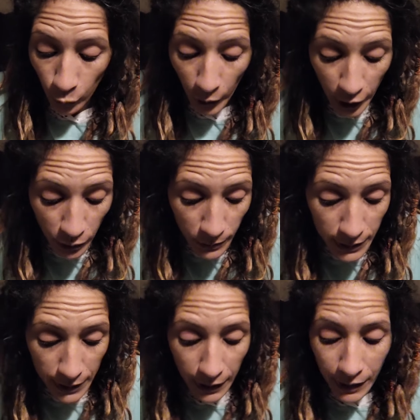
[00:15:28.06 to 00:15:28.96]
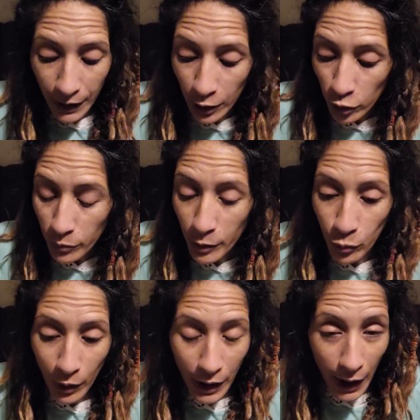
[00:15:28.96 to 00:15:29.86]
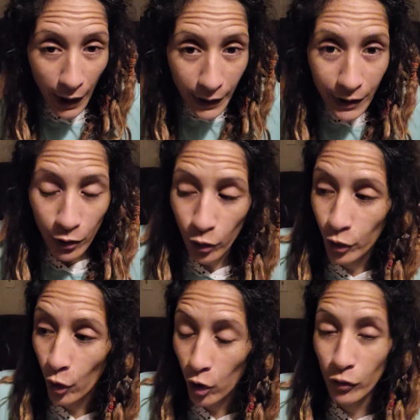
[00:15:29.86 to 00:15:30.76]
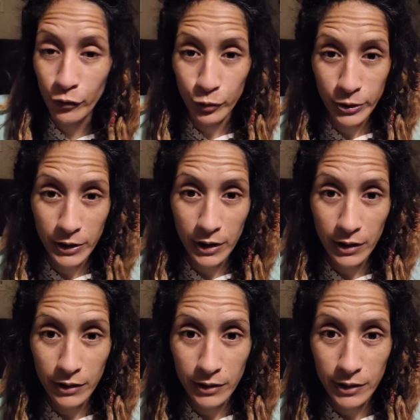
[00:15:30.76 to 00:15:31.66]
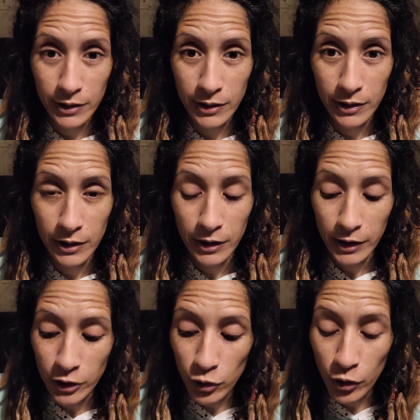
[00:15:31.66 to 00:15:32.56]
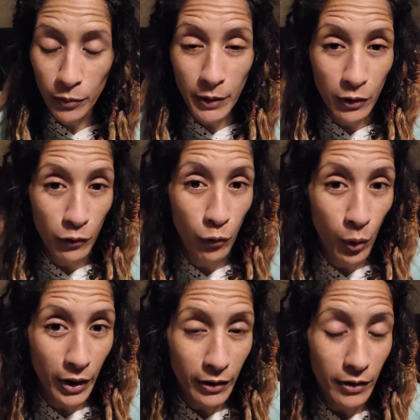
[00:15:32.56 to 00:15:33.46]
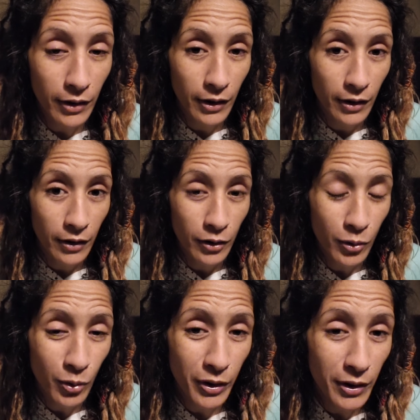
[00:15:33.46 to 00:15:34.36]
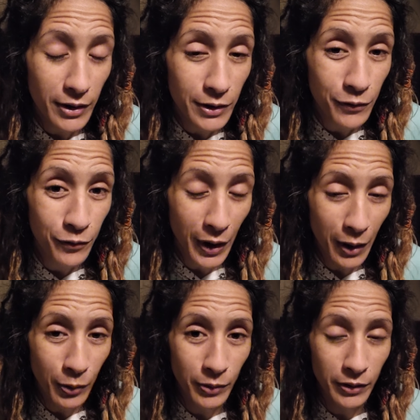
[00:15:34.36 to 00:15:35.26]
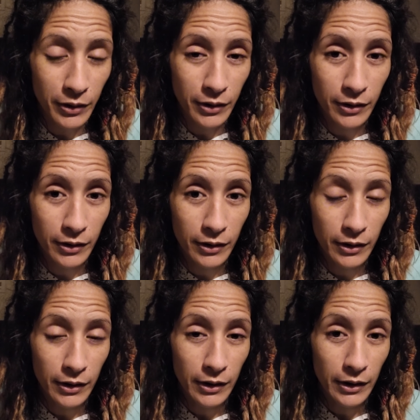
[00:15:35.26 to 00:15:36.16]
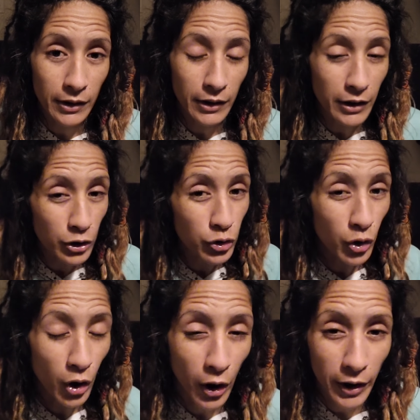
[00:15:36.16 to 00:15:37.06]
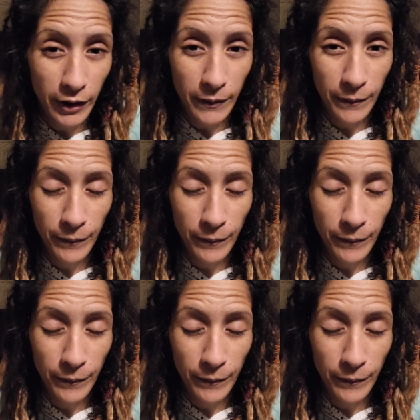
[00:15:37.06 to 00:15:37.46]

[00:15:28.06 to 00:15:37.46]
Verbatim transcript: where you're gonna be standing, you ain't gonna be relying on all of those things. It's gonna be what the Lord has found in your heart.